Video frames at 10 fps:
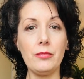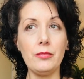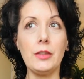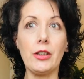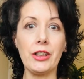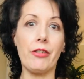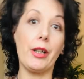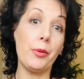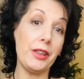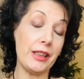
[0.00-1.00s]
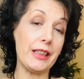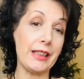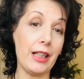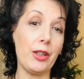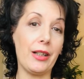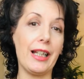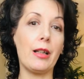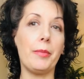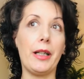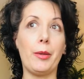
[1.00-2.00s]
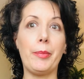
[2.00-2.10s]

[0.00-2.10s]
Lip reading: I wanted to tell you a little bit